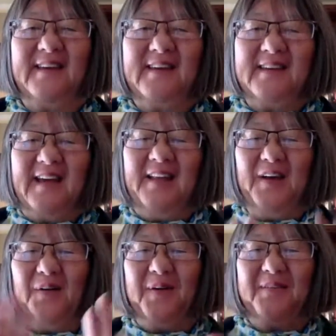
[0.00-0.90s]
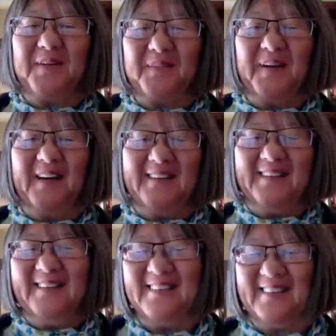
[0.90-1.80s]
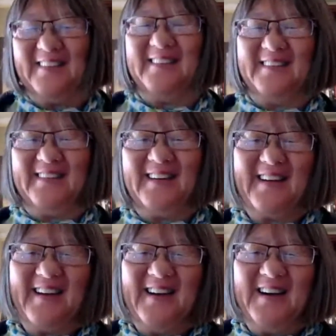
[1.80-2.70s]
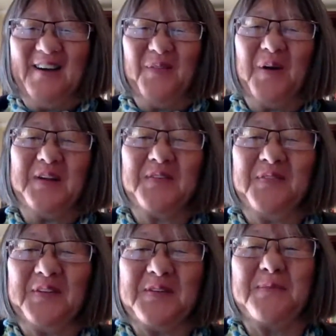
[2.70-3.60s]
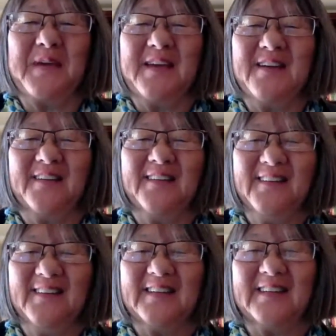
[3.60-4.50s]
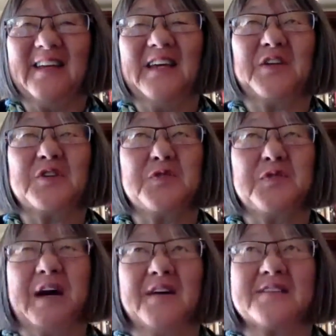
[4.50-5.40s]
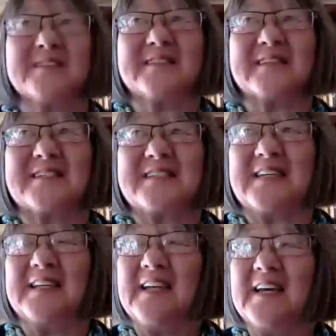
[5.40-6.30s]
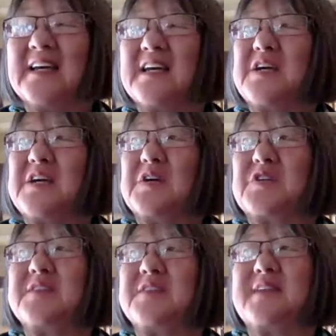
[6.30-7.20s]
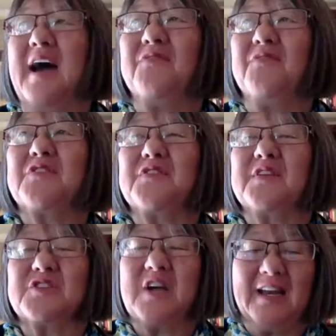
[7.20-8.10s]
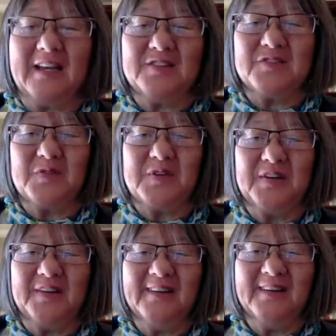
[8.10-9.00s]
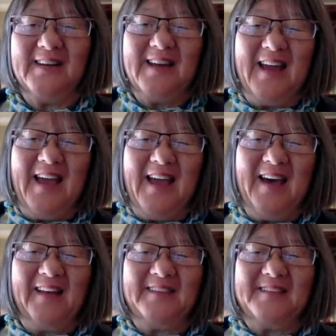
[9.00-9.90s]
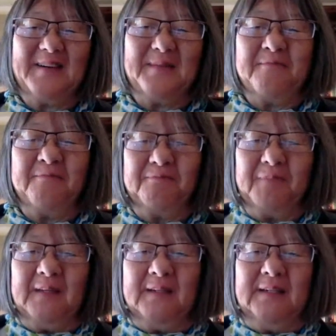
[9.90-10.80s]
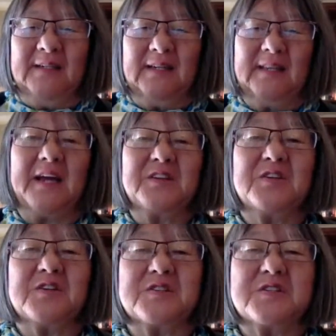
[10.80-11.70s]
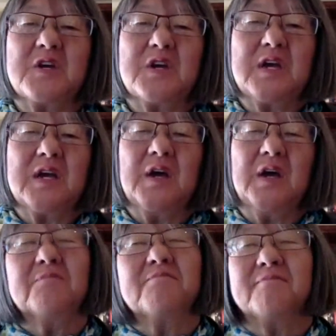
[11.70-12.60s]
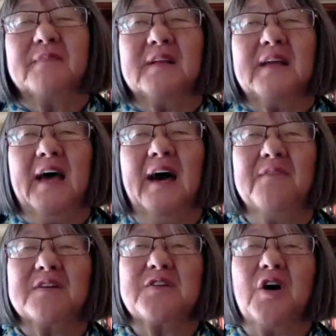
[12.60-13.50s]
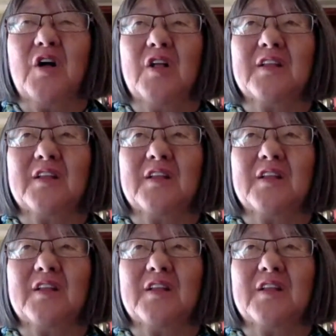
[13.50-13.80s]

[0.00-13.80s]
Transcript: Hello, everyone. Wonderful to be here. in 2016, just after the Chinese New Year. And I'd like to just have us all